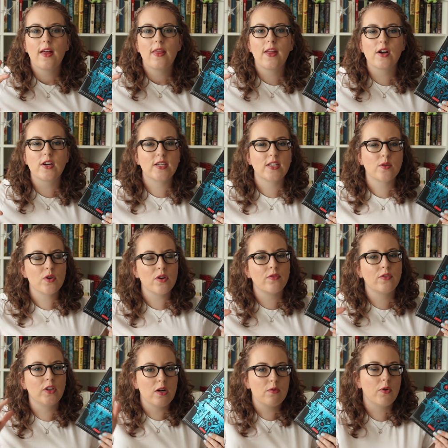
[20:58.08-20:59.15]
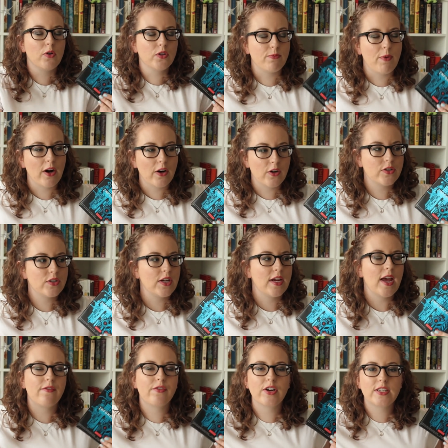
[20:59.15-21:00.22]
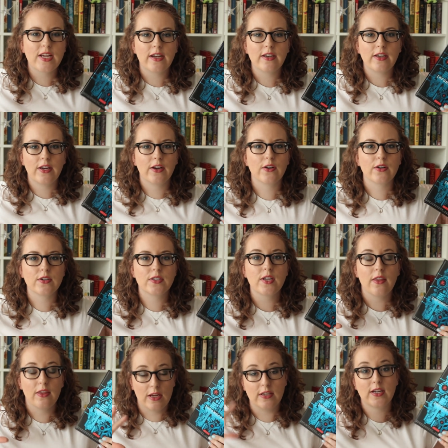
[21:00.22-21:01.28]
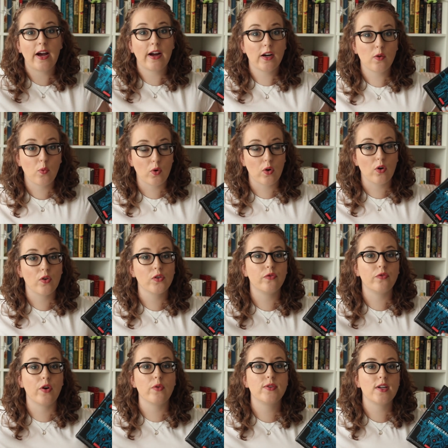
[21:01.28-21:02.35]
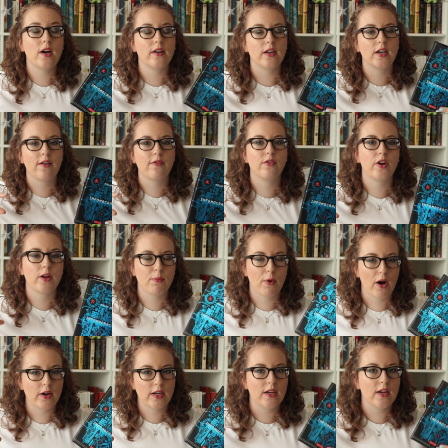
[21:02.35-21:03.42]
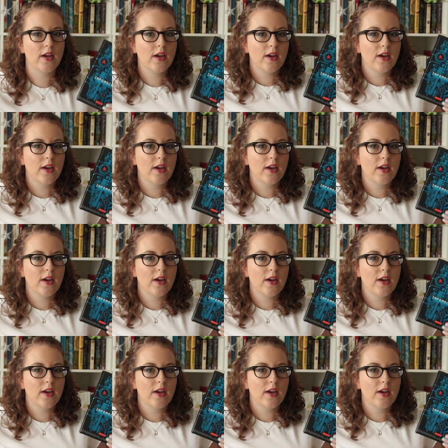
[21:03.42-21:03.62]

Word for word: there is a sort of global democracy. Every ten years, the entire world votes on a governing body